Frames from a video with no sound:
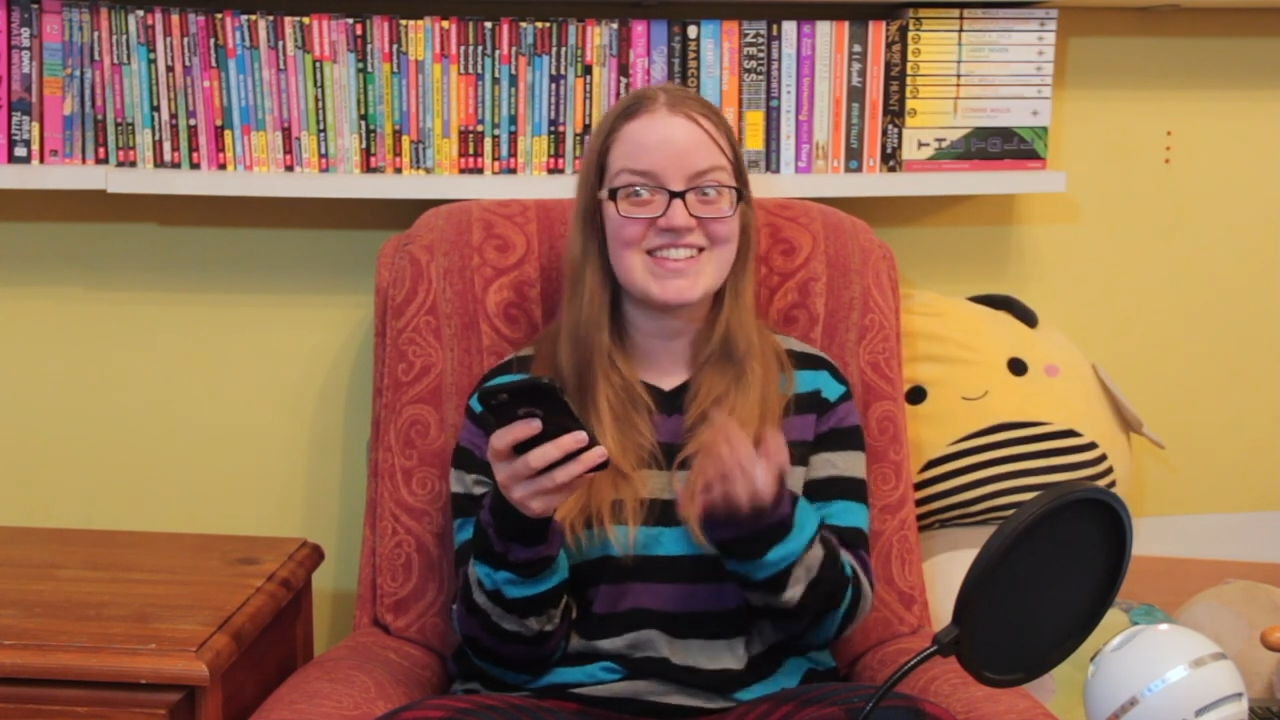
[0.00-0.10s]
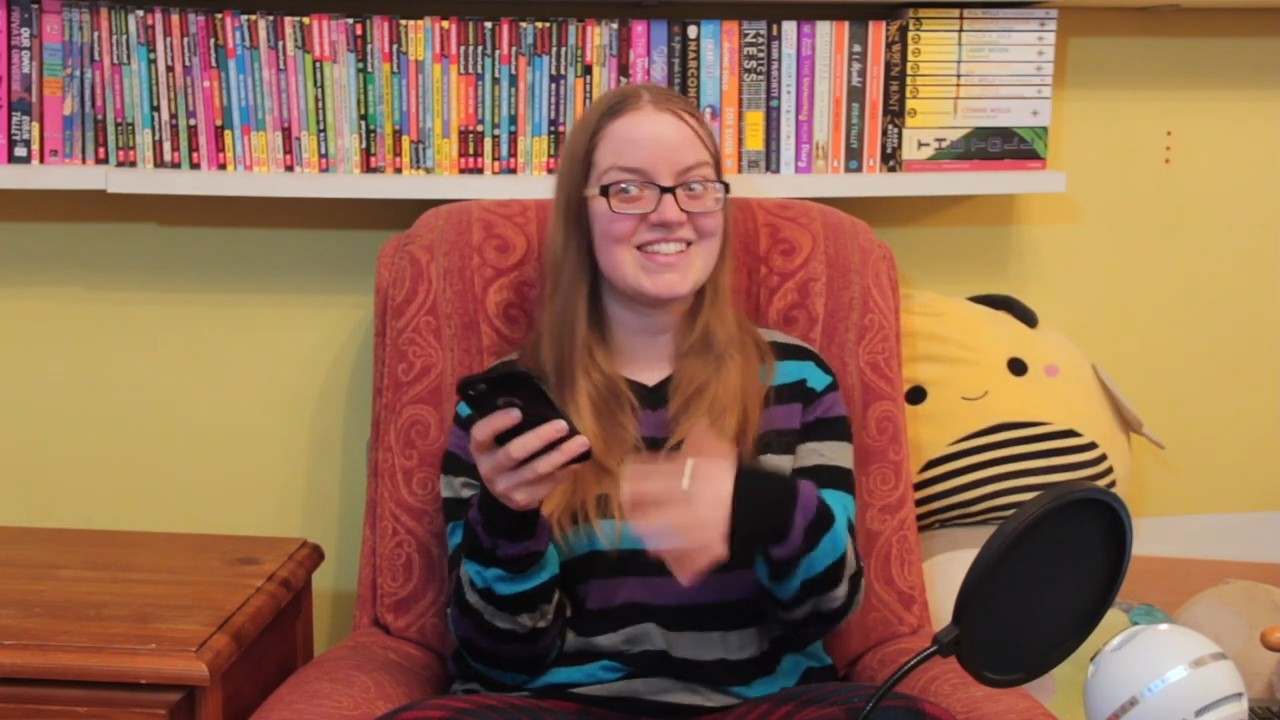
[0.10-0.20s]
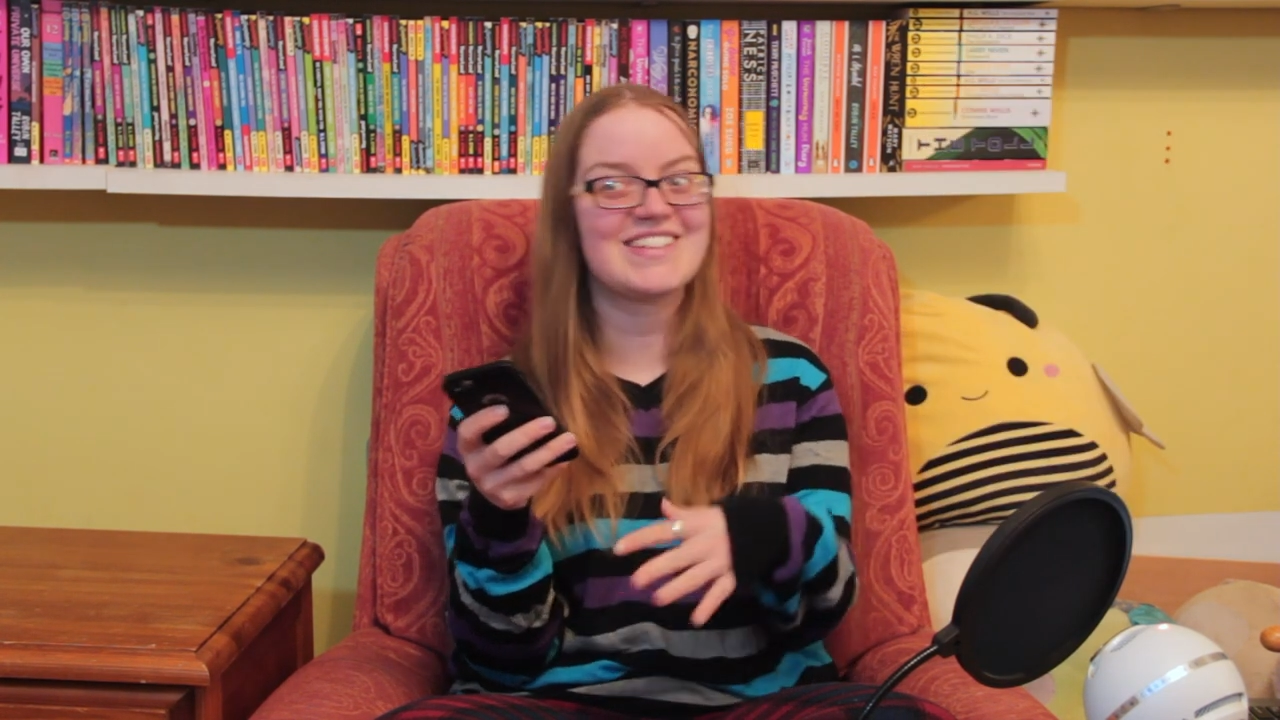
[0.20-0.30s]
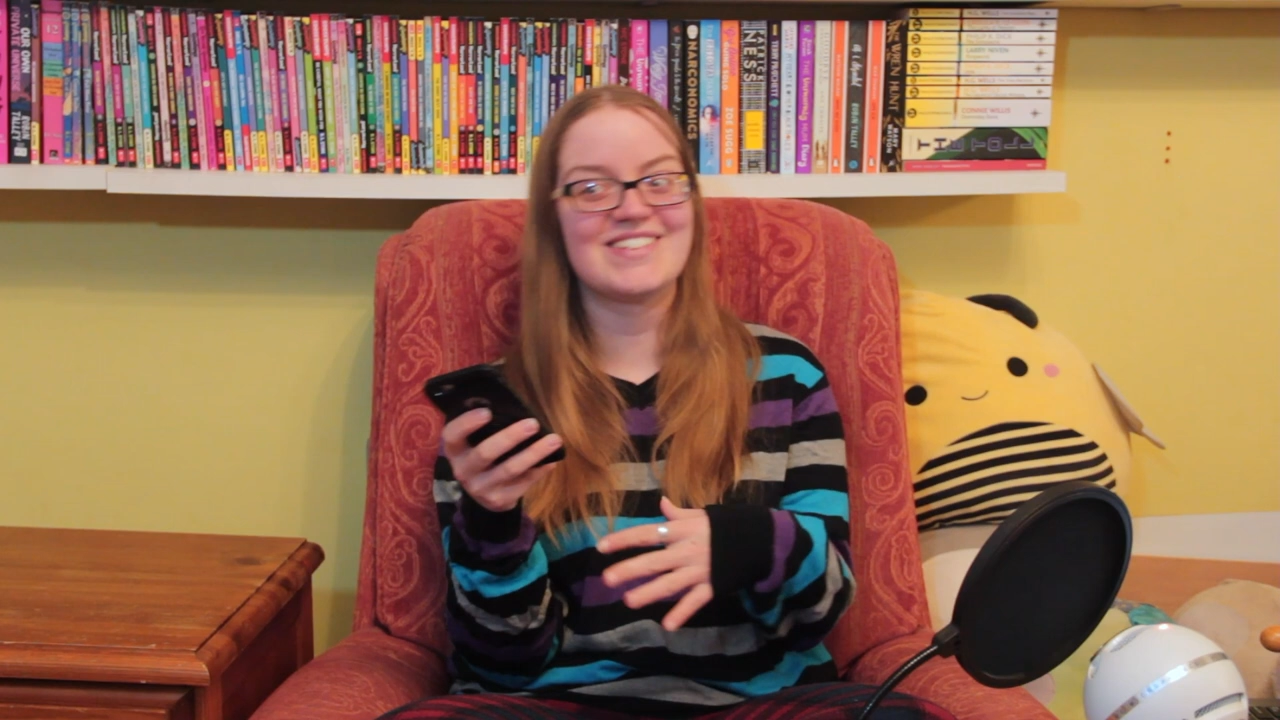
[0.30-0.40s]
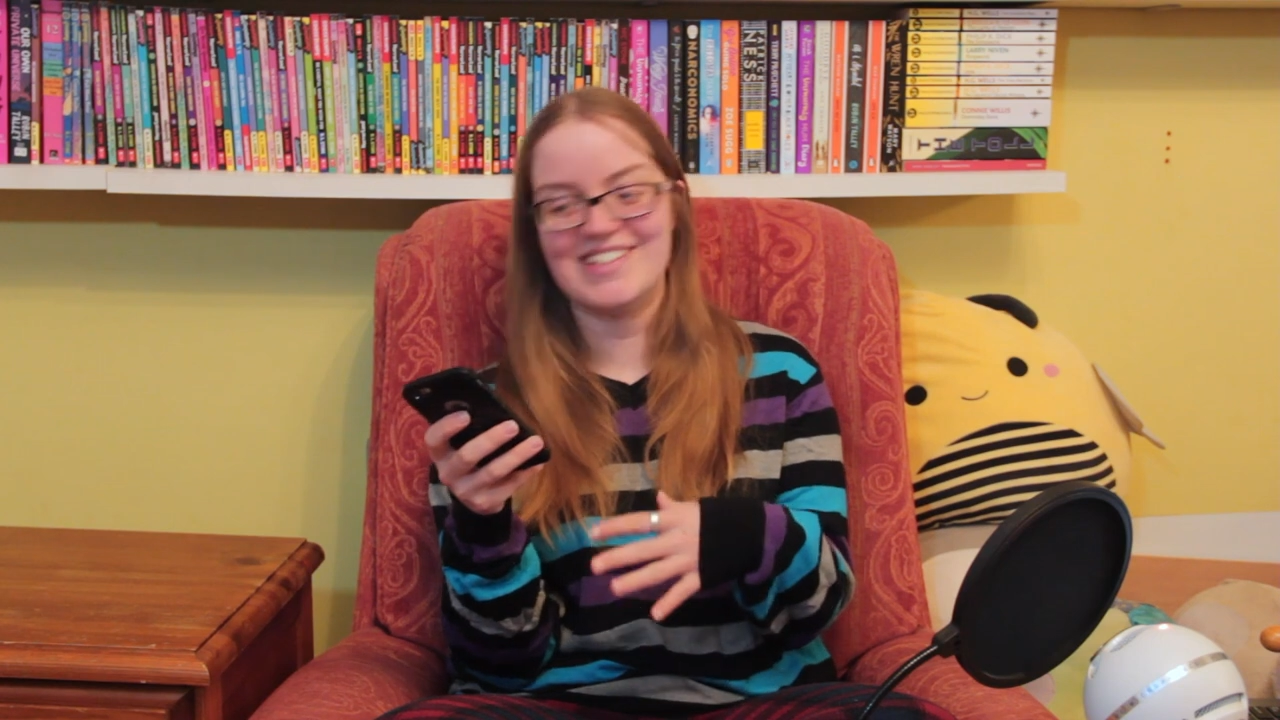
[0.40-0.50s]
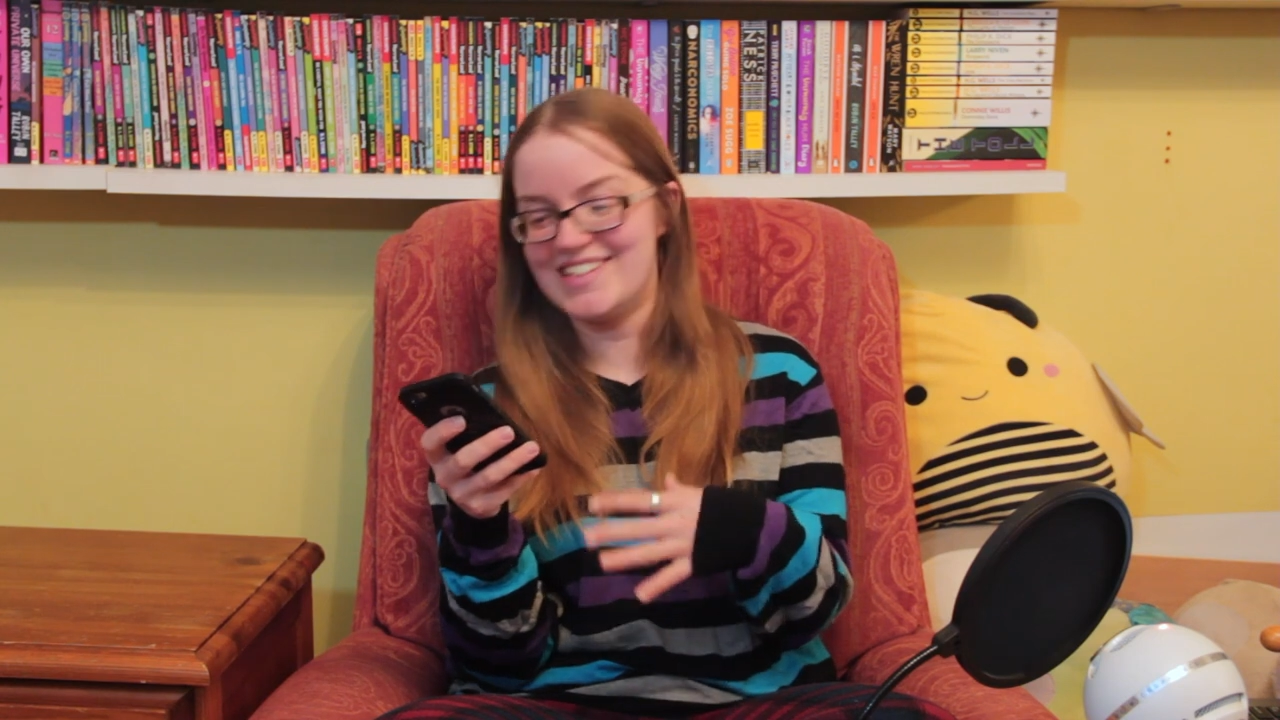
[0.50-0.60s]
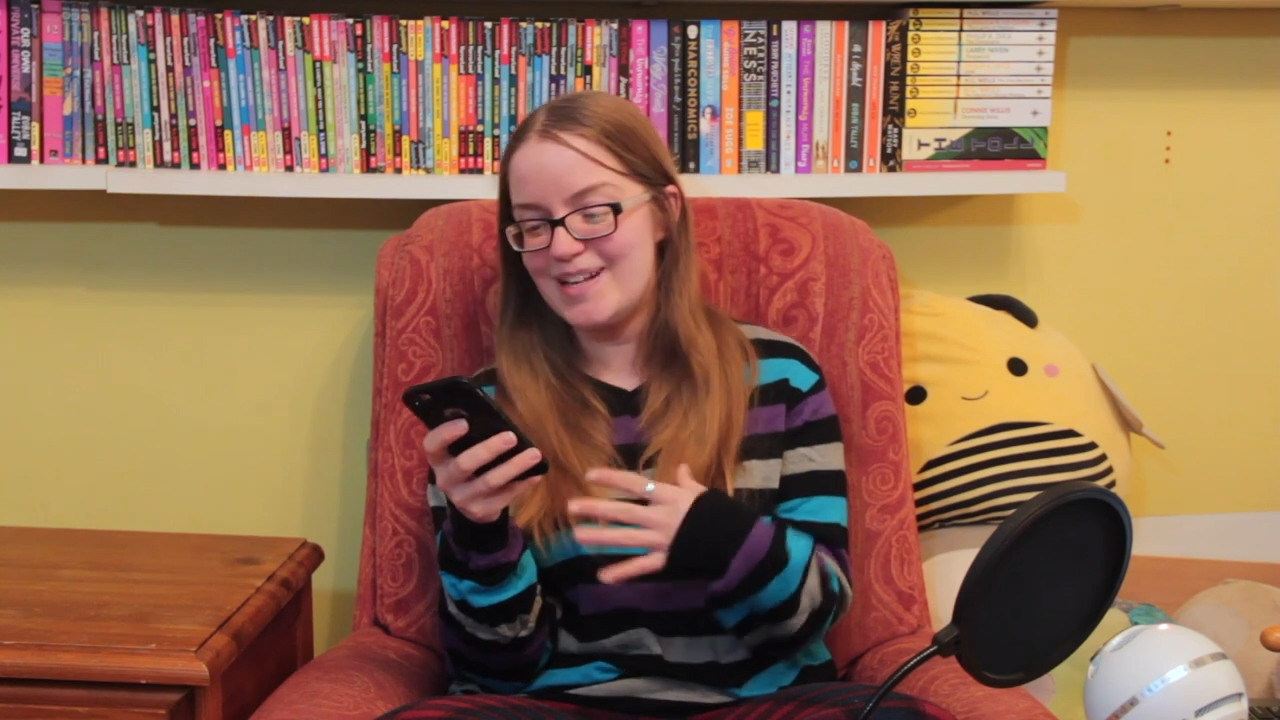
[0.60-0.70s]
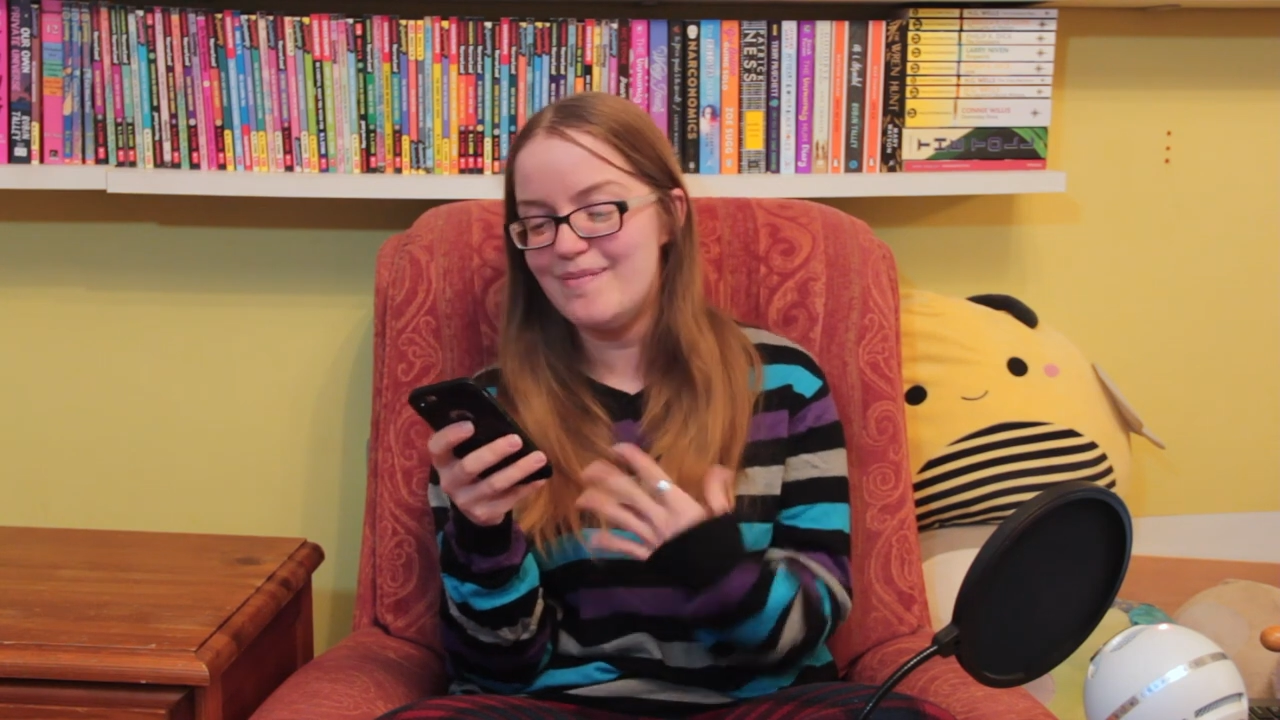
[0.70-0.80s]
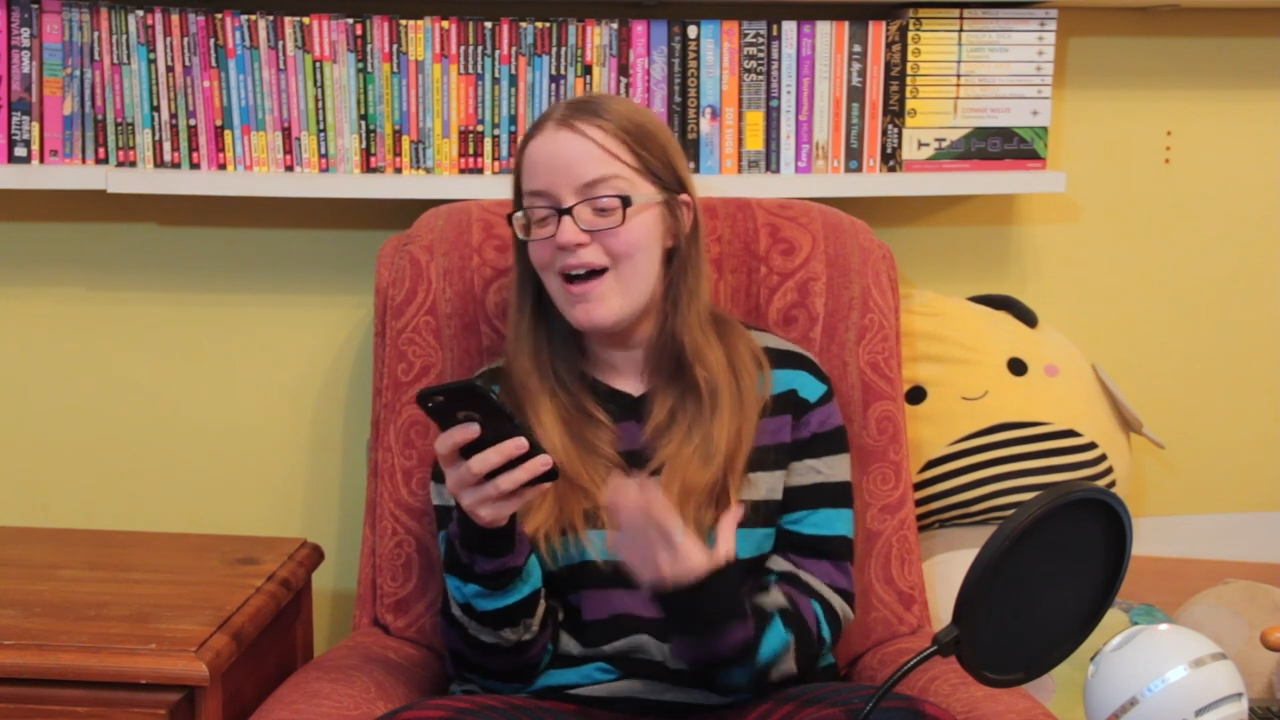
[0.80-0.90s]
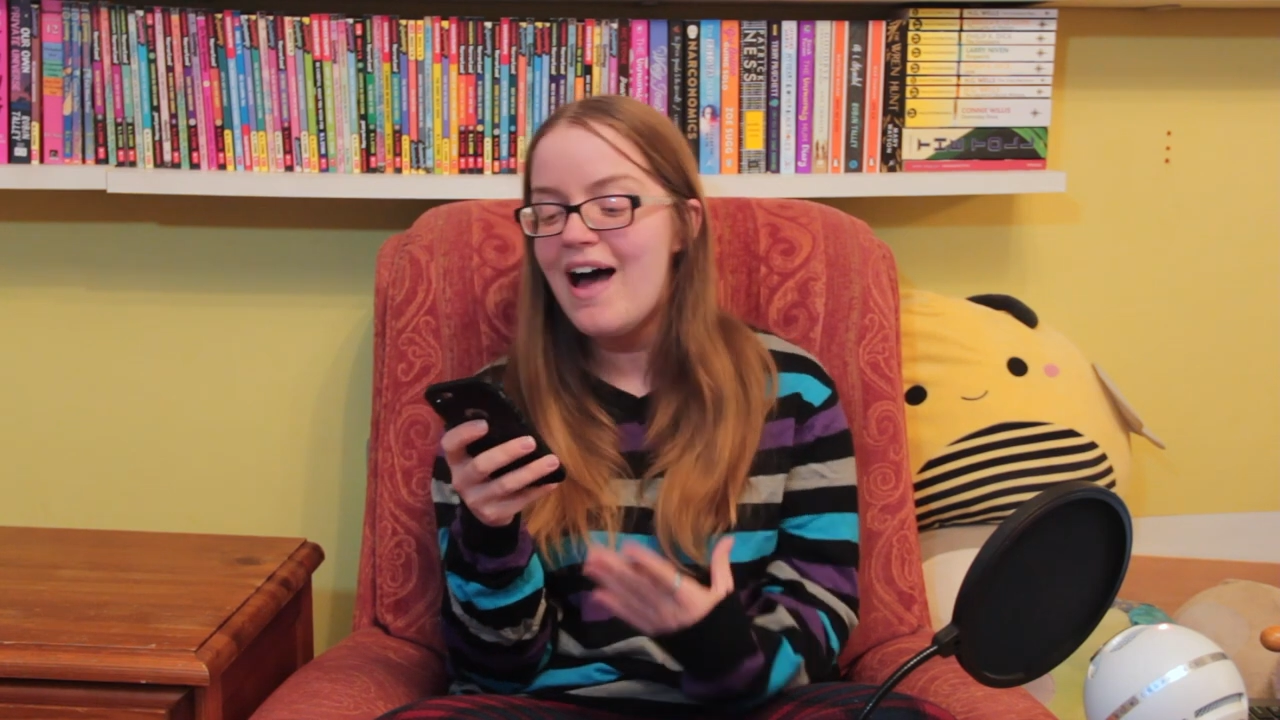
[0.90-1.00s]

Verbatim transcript: This is awesome.